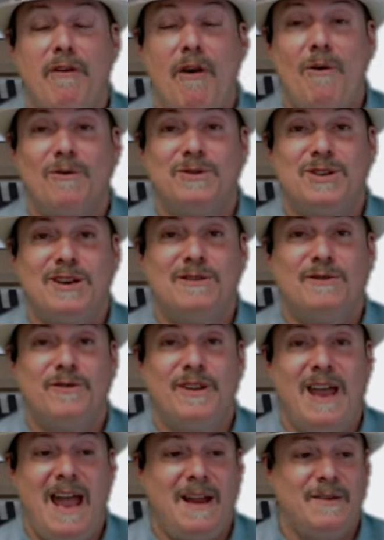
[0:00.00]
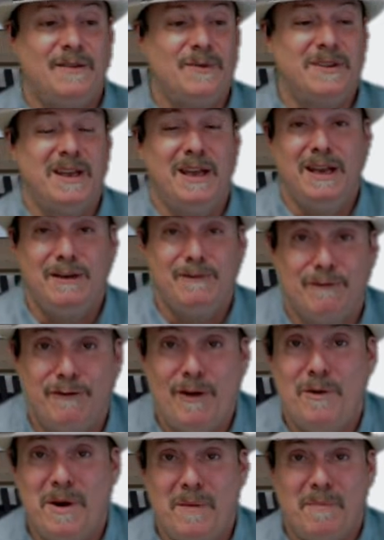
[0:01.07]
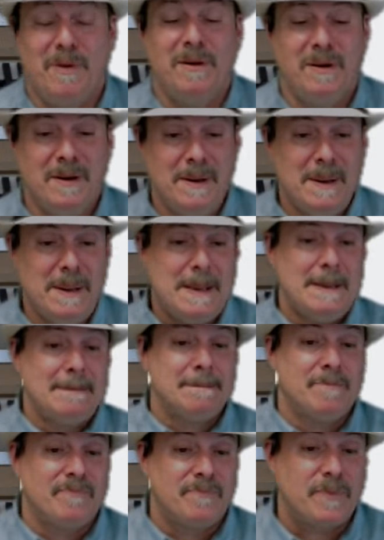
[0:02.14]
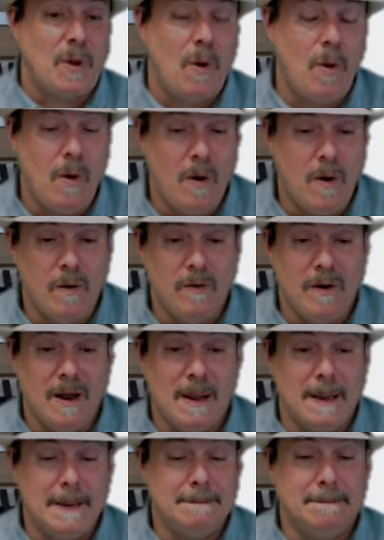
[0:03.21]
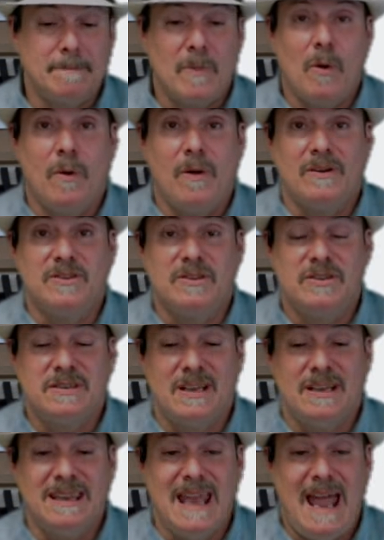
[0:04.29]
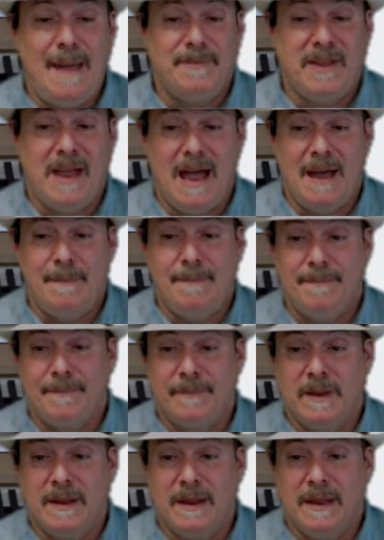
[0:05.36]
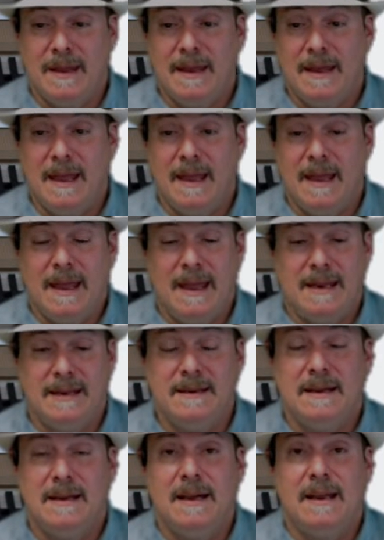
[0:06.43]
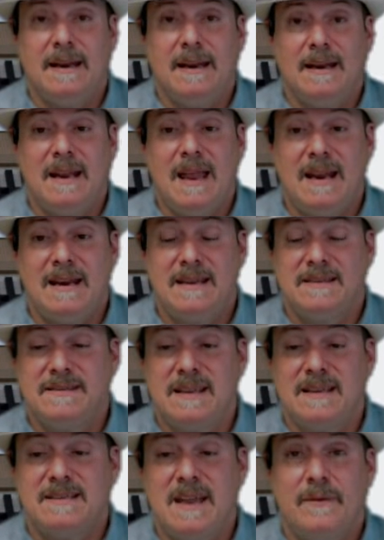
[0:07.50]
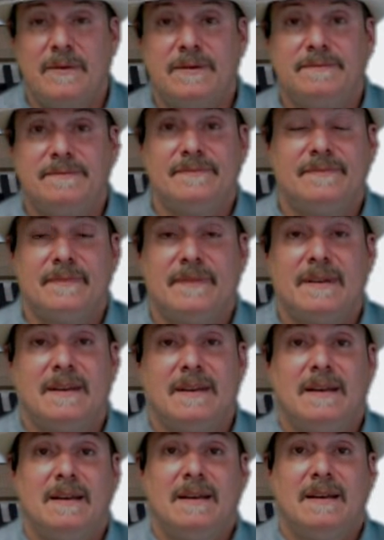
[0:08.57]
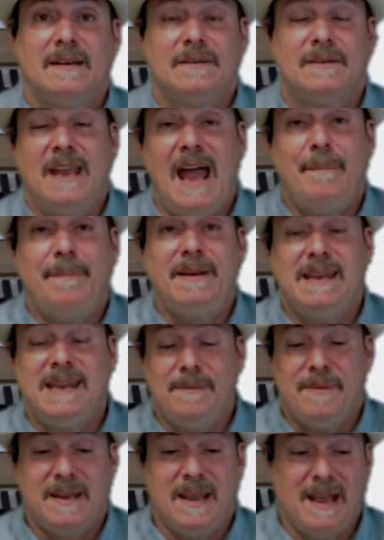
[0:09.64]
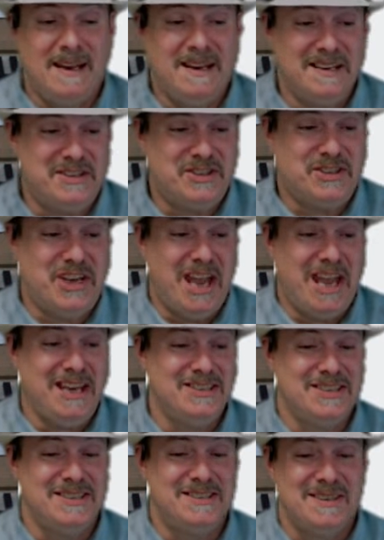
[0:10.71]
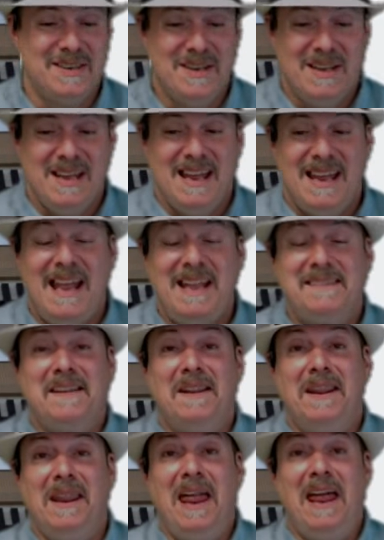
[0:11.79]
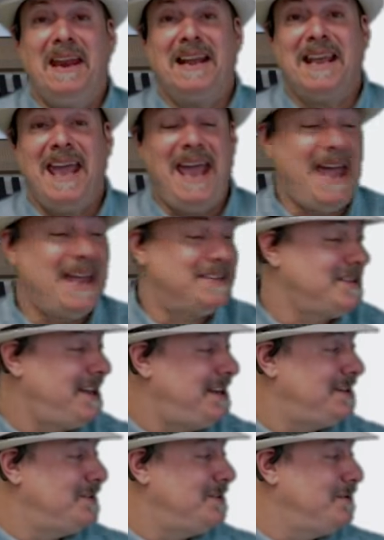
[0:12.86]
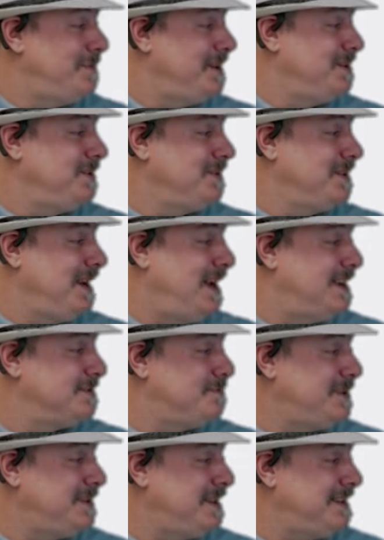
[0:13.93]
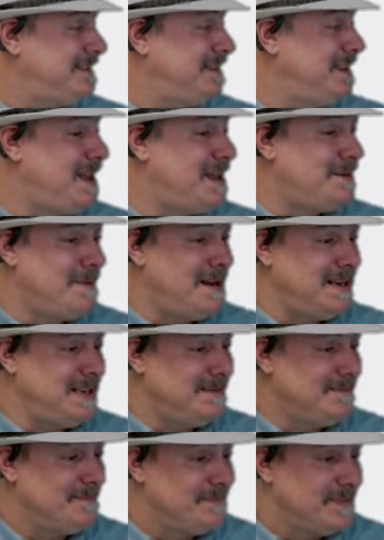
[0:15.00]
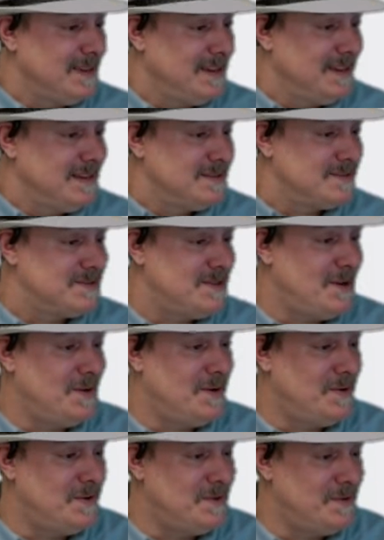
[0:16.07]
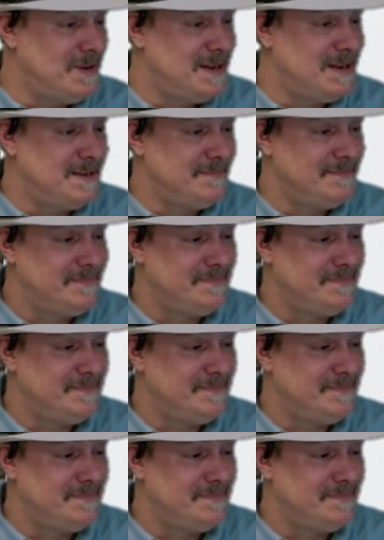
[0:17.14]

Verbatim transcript: phone just for that, with a hidden phone number, or um, or just a laptop, and, uh, and a lot of these things I would not be keeping on exchanges. That's a lot of cash. I don't know about you guys, but that's a lot of money. So. Uh,